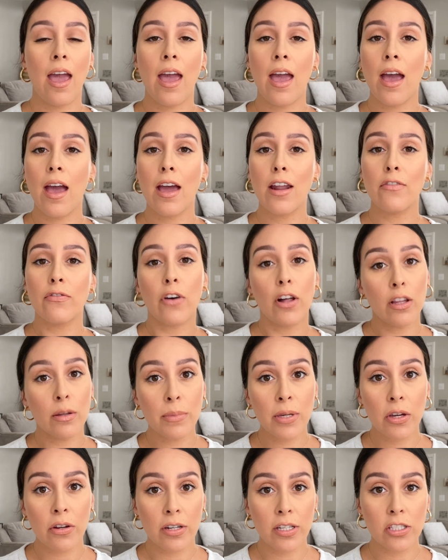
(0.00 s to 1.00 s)
And follow
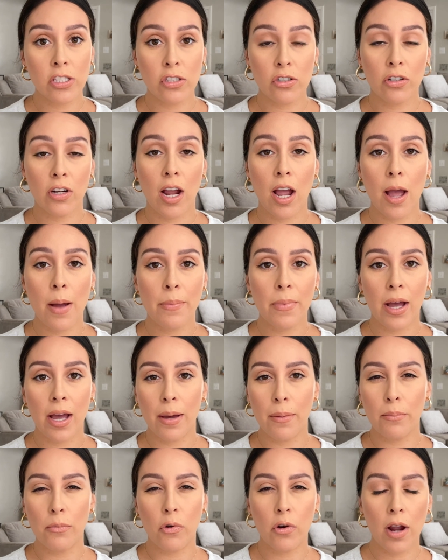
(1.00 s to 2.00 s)
me on Instagram.
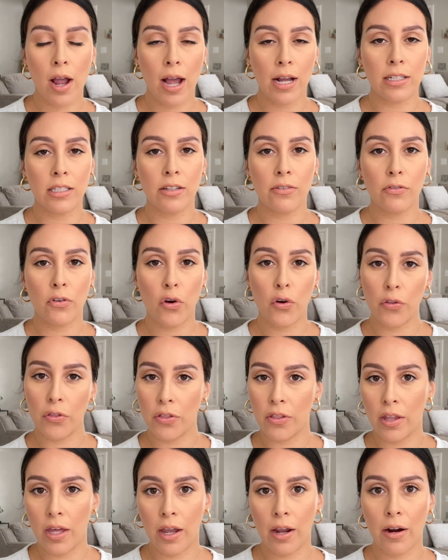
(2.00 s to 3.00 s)
I'm more active
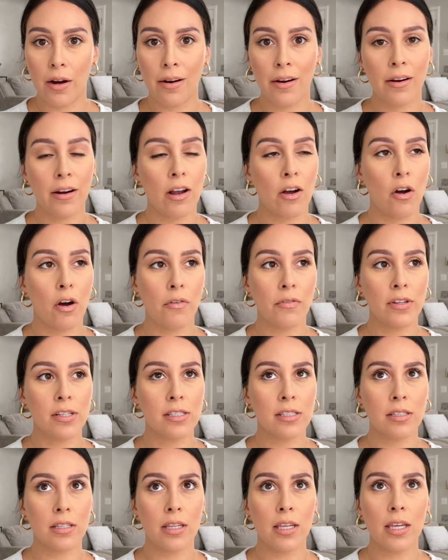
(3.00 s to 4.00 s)
on there.
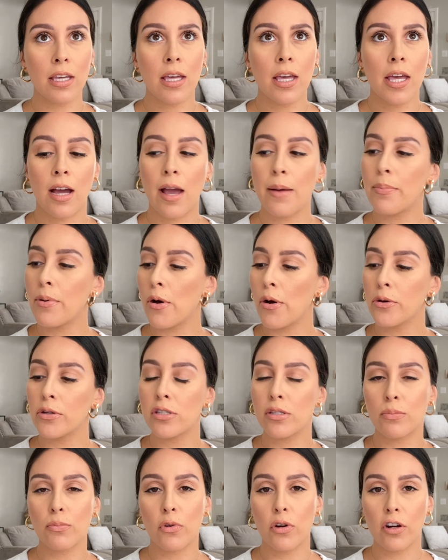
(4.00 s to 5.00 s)
Obviously, I
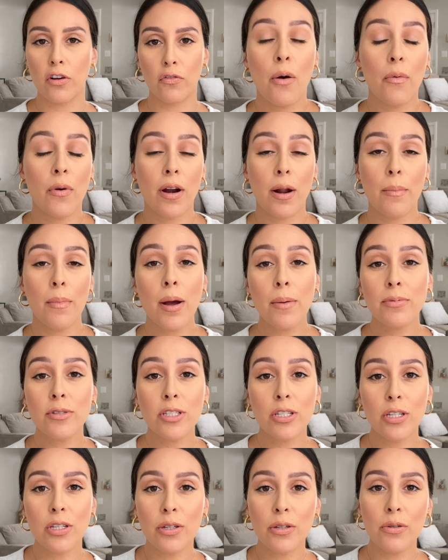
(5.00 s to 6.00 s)
post more of what I'm up
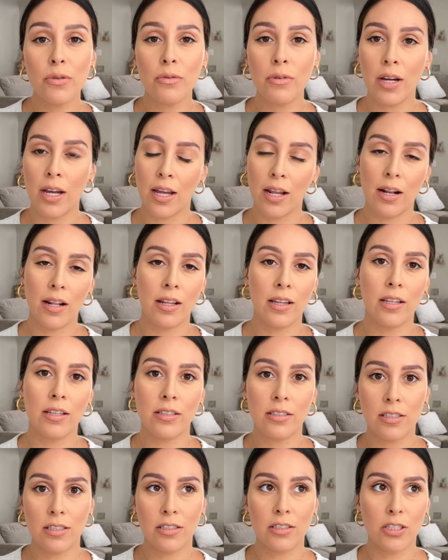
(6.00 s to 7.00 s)
to and the
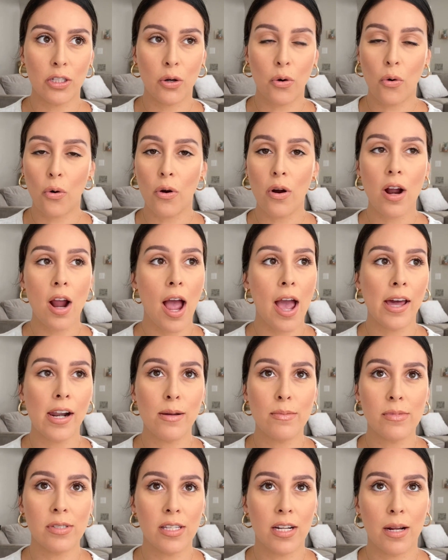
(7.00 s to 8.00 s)
decor
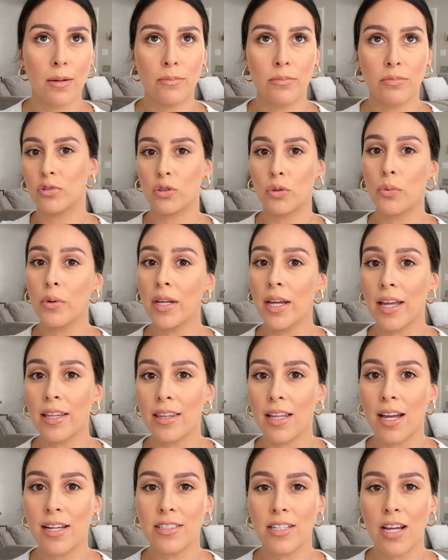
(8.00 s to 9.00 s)
items that I'm doing at
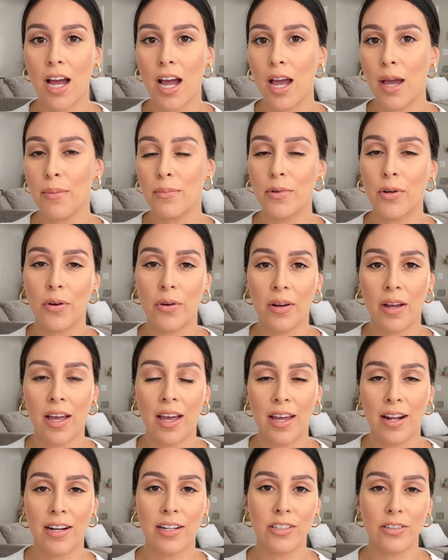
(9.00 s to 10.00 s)
that time. Go
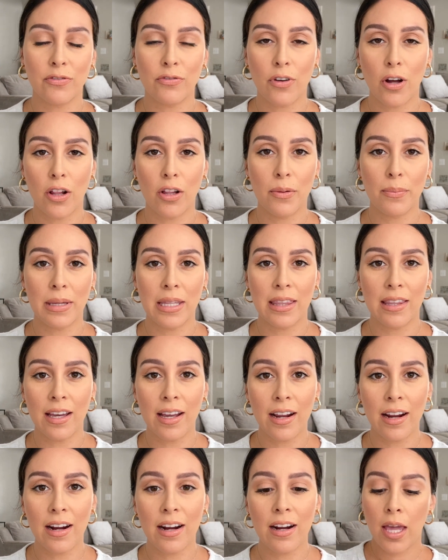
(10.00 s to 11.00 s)
ahead and follow me
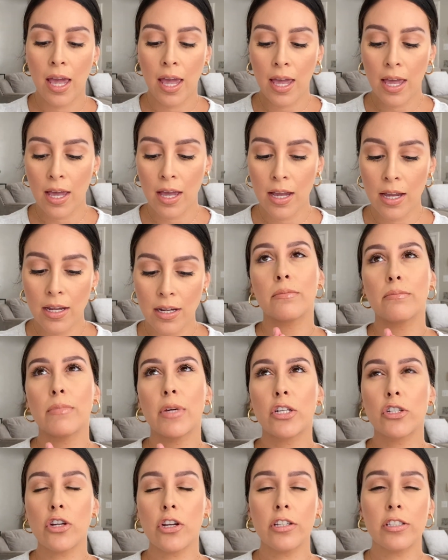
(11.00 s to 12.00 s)
there. And
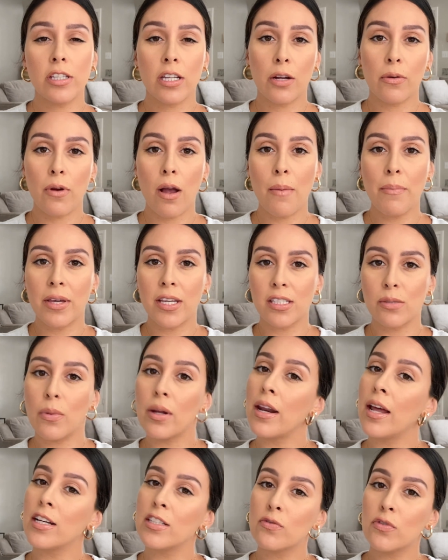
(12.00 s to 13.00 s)
make sure you stick around because my
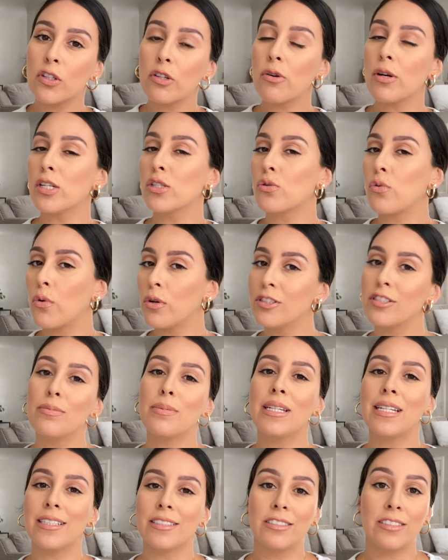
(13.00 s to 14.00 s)
next video is going to
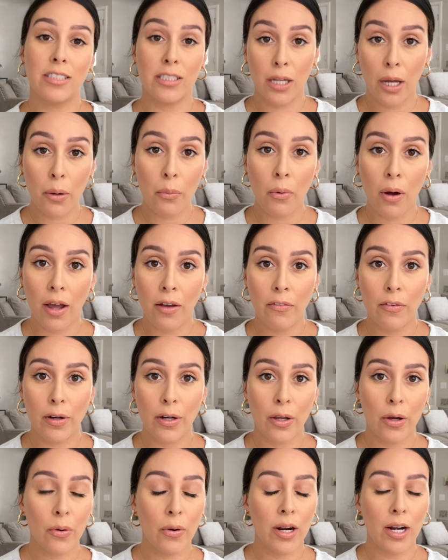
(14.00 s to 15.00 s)
be a DIY
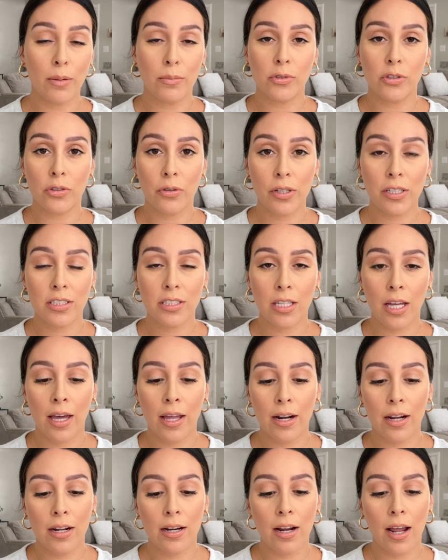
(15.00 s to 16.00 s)
video and I'm so
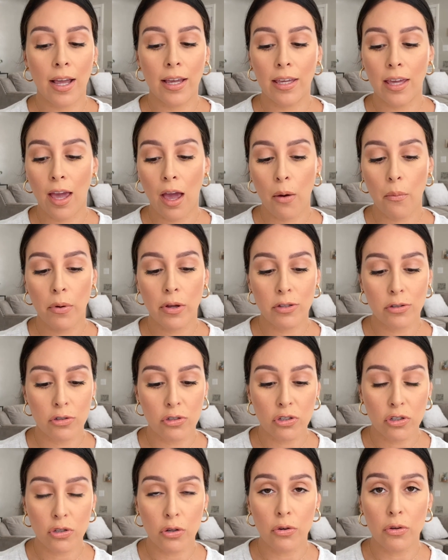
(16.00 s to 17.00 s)
excited. I can't wait to
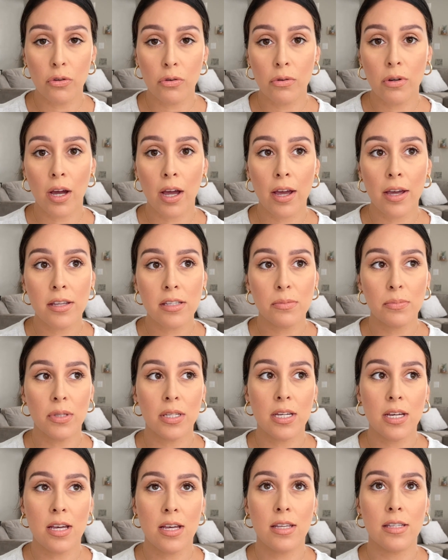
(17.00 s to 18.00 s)
show you guys
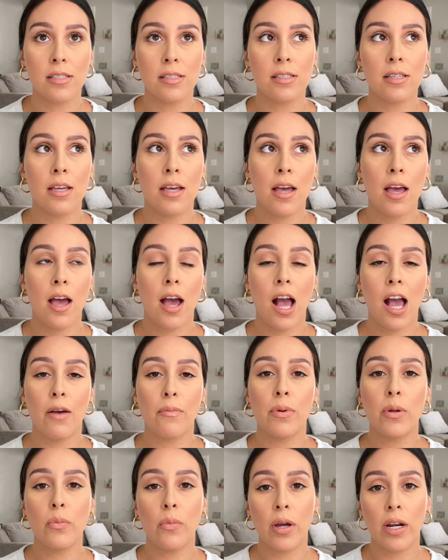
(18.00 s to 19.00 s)
because I've
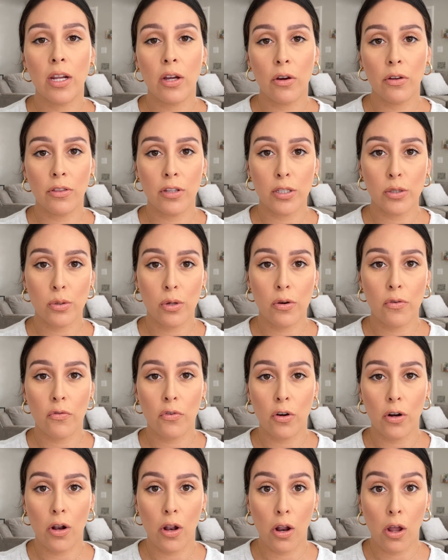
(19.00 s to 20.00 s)
been waiting on this one
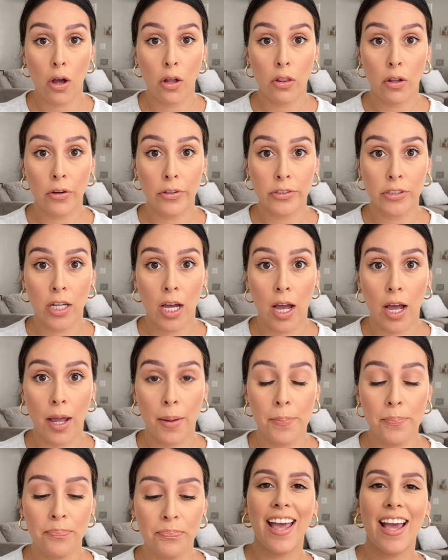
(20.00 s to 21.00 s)
for a long
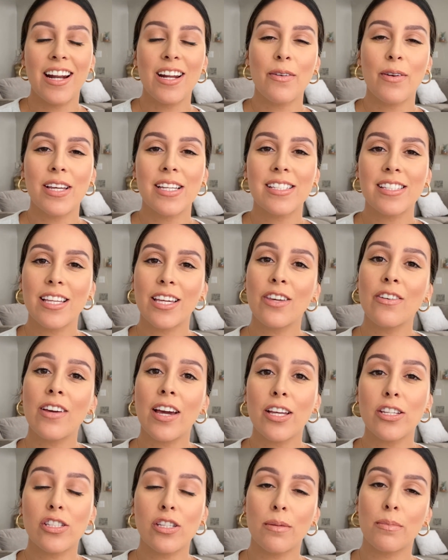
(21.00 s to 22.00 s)
time. Anyways, thank you
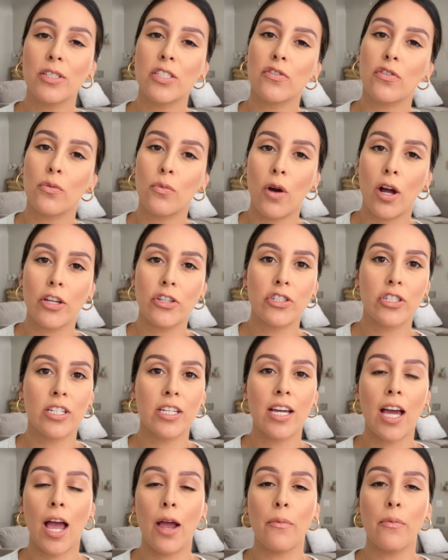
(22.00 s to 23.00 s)
guys so much for
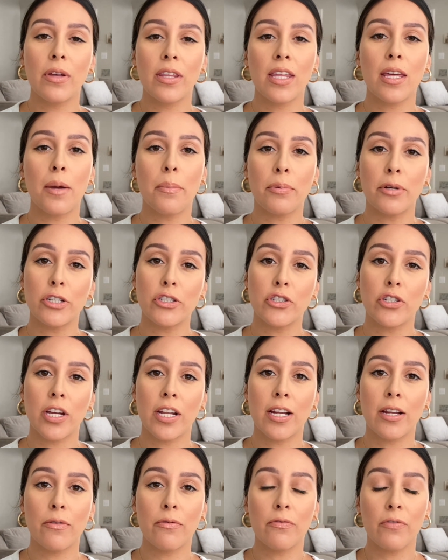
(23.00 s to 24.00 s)
watching. I really
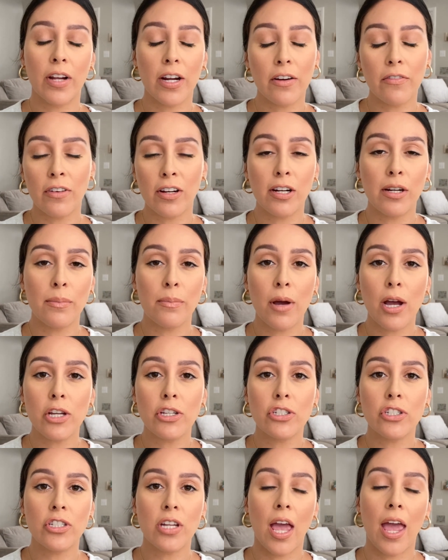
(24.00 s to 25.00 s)
appreciate it very
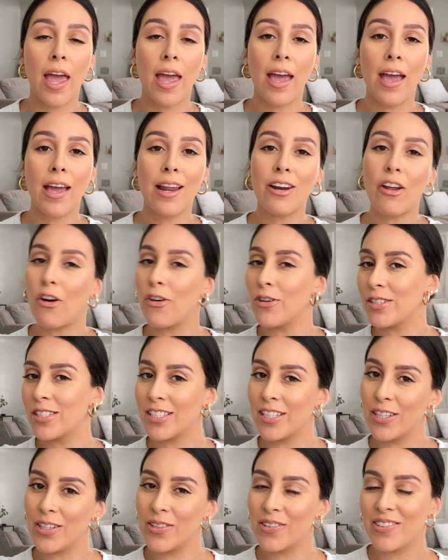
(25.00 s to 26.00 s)
much, and I'll
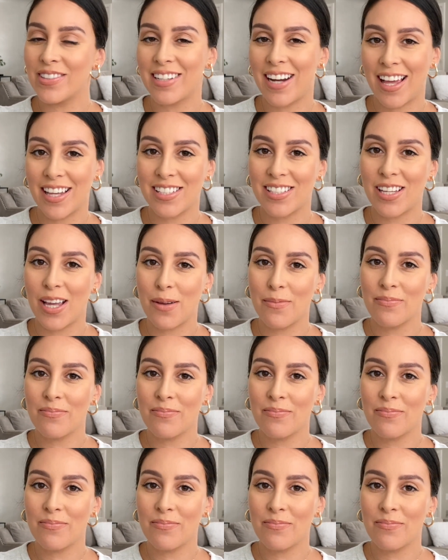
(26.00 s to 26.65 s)
see you next time.